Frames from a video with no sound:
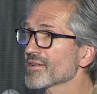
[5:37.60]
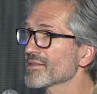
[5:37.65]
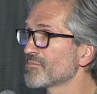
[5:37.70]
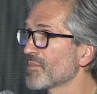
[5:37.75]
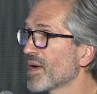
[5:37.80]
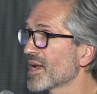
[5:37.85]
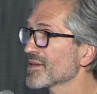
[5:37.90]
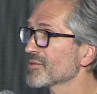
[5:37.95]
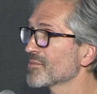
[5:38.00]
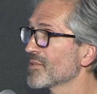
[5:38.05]

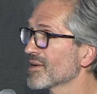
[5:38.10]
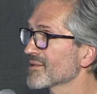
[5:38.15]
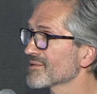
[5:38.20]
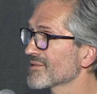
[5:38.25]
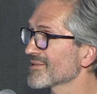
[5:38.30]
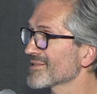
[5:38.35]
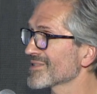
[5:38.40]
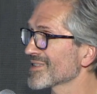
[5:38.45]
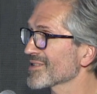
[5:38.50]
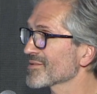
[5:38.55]
many ways
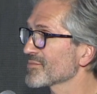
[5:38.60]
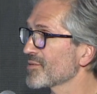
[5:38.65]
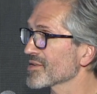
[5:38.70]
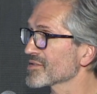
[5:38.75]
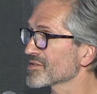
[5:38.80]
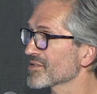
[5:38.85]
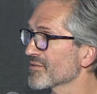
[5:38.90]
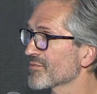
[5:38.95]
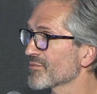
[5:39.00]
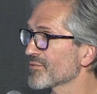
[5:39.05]
is an
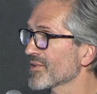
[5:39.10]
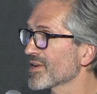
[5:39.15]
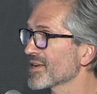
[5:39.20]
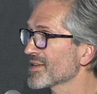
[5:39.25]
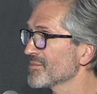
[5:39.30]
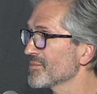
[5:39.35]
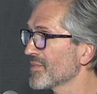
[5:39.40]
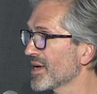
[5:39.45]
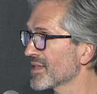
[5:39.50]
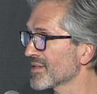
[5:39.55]
expression of
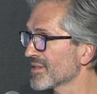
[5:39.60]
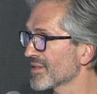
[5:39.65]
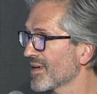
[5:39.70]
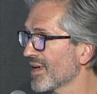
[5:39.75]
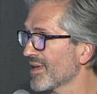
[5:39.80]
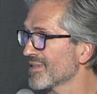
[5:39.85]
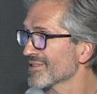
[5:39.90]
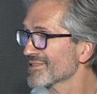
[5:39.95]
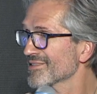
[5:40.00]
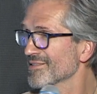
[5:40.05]
freedom, and
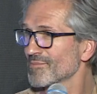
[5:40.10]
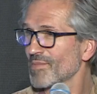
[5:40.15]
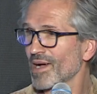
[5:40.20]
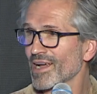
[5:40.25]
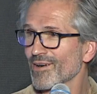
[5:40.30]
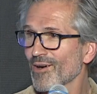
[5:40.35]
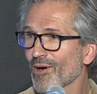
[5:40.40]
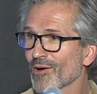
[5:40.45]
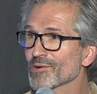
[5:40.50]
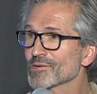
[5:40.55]
this is my
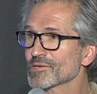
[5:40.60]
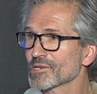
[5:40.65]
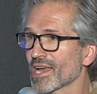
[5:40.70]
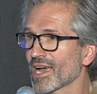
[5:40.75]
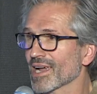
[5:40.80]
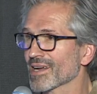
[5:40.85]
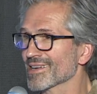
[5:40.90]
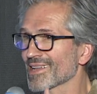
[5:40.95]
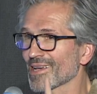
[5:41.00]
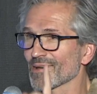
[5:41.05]
art
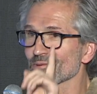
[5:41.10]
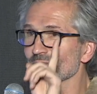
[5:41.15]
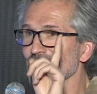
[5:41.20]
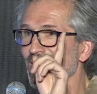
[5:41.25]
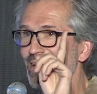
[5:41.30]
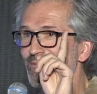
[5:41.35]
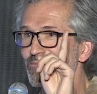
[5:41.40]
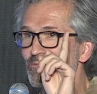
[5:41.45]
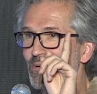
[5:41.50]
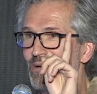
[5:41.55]
jacket. I only
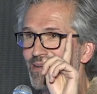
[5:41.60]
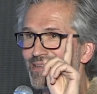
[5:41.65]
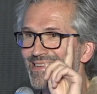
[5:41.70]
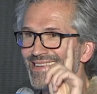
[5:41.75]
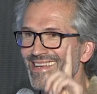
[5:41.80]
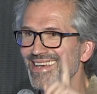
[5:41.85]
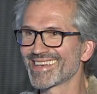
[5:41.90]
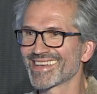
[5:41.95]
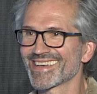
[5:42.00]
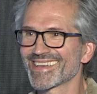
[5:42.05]
have one,
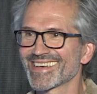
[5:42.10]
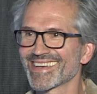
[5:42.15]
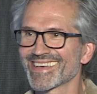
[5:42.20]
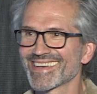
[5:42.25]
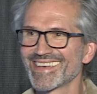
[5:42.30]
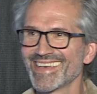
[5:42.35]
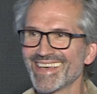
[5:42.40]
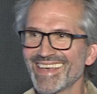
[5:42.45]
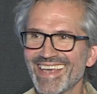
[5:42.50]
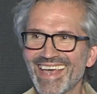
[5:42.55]

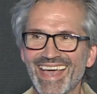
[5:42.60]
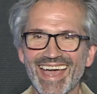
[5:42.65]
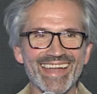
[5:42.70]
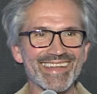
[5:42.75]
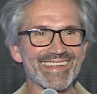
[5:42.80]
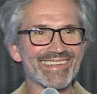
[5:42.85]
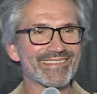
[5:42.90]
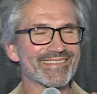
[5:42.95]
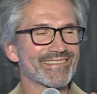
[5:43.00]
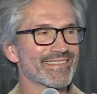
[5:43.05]
and
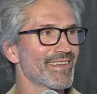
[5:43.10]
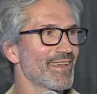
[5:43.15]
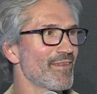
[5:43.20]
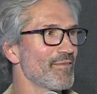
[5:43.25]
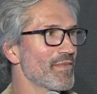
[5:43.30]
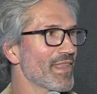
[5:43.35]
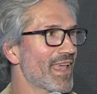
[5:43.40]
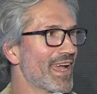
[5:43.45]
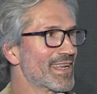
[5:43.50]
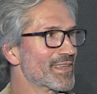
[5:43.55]
it's
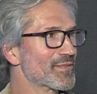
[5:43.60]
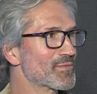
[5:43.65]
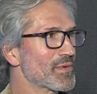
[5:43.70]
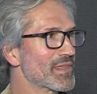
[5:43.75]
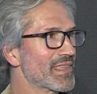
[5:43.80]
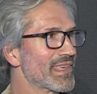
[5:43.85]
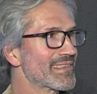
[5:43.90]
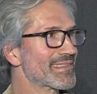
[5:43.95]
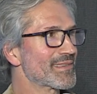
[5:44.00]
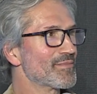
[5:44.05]
with
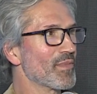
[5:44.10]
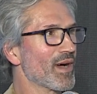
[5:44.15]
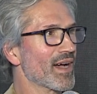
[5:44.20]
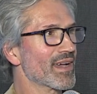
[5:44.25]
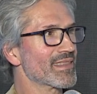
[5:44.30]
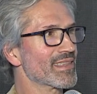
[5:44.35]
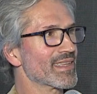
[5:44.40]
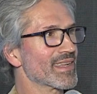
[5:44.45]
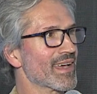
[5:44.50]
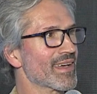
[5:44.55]
this in
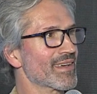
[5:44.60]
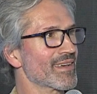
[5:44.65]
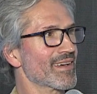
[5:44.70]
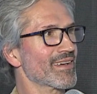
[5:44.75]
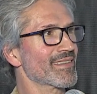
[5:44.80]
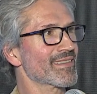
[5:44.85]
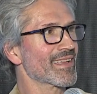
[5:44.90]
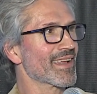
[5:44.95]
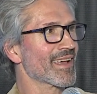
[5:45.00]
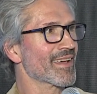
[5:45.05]
mind that
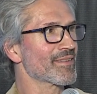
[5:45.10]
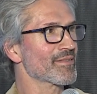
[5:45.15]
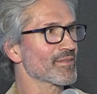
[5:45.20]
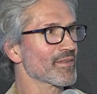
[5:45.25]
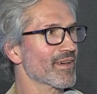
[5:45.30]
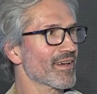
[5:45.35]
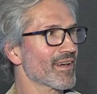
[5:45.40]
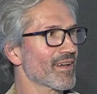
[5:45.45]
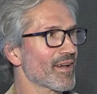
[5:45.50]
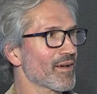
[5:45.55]

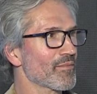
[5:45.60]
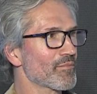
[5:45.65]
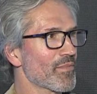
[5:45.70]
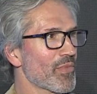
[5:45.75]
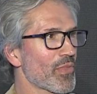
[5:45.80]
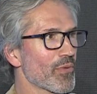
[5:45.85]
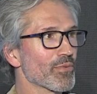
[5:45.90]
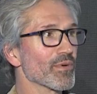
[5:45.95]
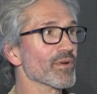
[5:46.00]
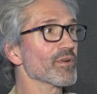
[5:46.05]
I'm
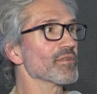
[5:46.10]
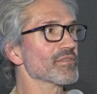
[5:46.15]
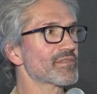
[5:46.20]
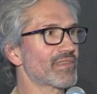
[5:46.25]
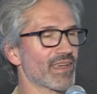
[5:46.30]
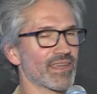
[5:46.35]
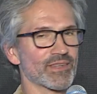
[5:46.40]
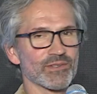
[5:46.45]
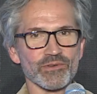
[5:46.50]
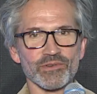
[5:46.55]
thrilled
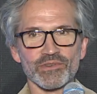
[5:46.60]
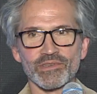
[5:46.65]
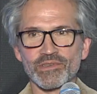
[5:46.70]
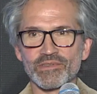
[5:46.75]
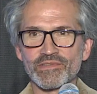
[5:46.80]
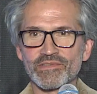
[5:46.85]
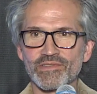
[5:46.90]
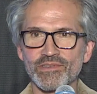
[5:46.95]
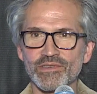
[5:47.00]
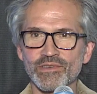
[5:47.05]
to
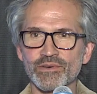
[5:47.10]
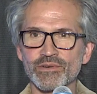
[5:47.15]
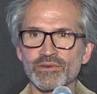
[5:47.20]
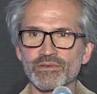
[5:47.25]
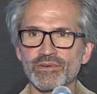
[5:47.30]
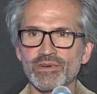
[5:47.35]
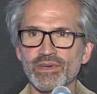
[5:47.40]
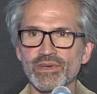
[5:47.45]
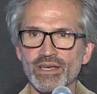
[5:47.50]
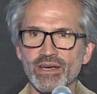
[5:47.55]
introduce to you
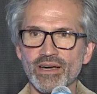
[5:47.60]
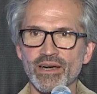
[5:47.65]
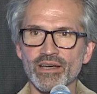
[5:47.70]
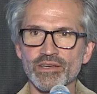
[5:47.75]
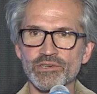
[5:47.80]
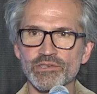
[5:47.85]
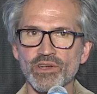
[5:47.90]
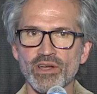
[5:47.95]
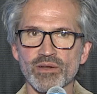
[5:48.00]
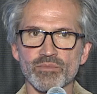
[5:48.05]

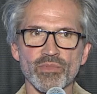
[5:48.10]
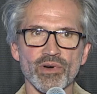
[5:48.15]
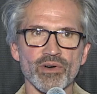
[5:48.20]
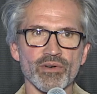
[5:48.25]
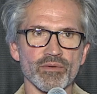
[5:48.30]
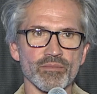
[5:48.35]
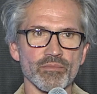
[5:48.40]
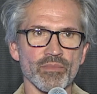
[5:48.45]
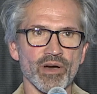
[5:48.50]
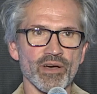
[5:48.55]
Sean
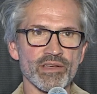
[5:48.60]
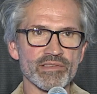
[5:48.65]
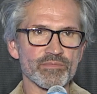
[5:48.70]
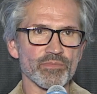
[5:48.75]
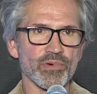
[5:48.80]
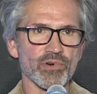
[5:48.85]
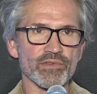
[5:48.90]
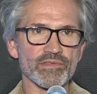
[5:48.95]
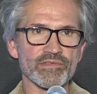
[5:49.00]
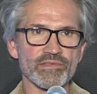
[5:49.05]

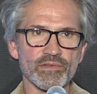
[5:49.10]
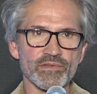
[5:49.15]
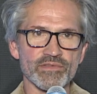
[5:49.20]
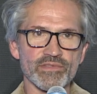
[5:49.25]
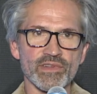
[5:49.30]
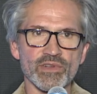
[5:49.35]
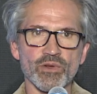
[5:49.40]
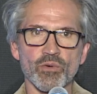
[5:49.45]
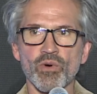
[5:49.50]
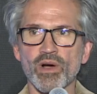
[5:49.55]
Moss-Poltz, who's
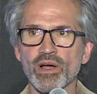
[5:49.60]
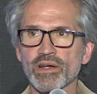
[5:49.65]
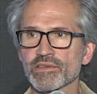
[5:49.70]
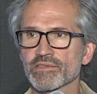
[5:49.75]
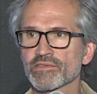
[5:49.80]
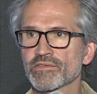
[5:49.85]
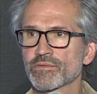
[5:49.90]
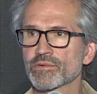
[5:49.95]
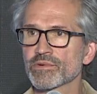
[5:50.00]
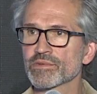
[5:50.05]
going to walk
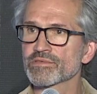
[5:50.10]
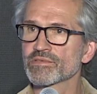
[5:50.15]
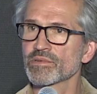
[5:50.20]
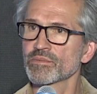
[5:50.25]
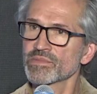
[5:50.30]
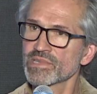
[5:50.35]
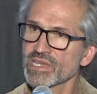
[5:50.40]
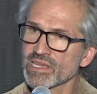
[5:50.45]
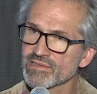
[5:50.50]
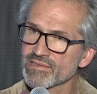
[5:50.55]
us through some
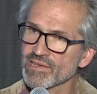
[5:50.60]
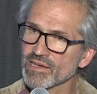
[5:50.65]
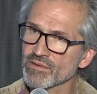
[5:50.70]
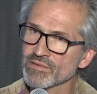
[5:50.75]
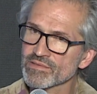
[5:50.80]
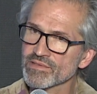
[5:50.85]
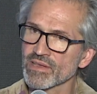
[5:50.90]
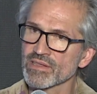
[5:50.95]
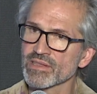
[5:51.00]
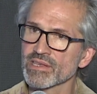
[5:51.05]

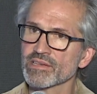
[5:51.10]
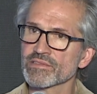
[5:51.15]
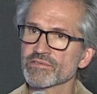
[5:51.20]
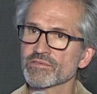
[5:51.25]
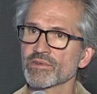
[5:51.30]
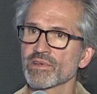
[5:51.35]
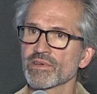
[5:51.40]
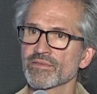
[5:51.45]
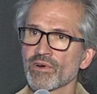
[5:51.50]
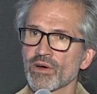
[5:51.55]
details on the
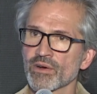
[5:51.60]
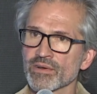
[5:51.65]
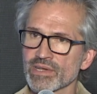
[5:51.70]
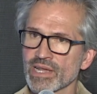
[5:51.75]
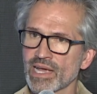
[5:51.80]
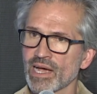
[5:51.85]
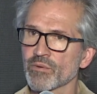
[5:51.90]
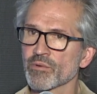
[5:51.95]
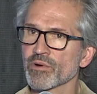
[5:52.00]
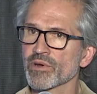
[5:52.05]
history of art and
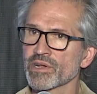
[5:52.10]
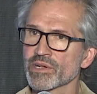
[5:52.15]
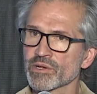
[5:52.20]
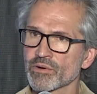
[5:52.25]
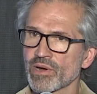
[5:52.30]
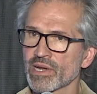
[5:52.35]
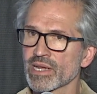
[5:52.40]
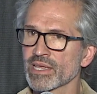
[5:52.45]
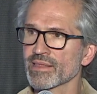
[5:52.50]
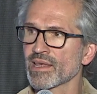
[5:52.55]
how we're
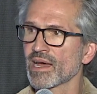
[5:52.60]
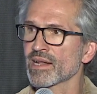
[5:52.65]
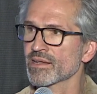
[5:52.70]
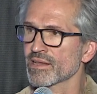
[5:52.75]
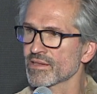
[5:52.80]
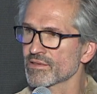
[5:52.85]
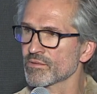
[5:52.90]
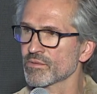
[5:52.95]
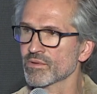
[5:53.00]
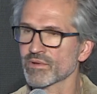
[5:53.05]
integrating that
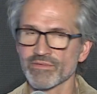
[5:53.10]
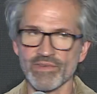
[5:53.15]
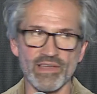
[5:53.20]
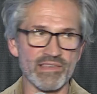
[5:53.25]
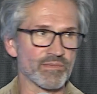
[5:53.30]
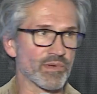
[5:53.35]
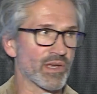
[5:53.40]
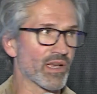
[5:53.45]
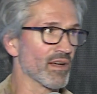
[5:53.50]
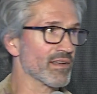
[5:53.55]
into an
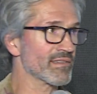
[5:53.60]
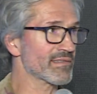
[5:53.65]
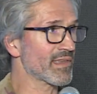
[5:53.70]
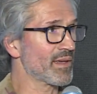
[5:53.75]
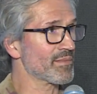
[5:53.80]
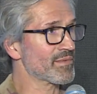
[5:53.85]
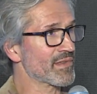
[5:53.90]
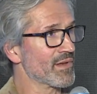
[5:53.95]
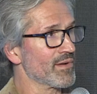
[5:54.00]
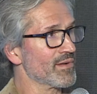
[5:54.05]
investment
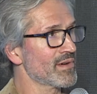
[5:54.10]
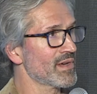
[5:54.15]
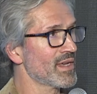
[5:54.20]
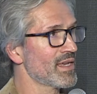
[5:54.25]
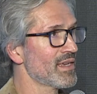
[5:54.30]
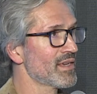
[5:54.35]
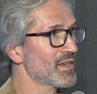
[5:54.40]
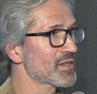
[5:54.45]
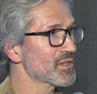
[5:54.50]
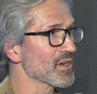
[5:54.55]
concept. So,
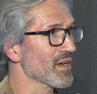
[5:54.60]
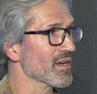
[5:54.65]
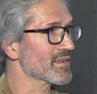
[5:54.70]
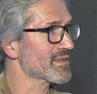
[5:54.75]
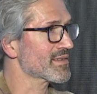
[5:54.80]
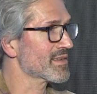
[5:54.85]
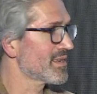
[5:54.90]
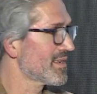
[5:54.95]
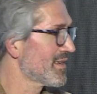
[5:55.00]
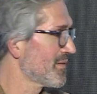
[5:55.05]
Sean,
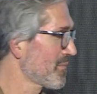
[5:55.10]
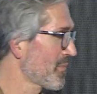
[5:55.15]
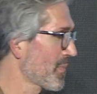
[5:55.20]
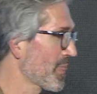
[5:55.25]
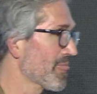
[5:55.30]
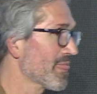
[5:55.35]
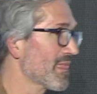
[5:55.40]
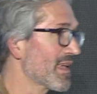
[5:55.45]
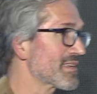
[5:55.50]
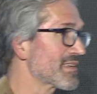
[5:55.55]
thanks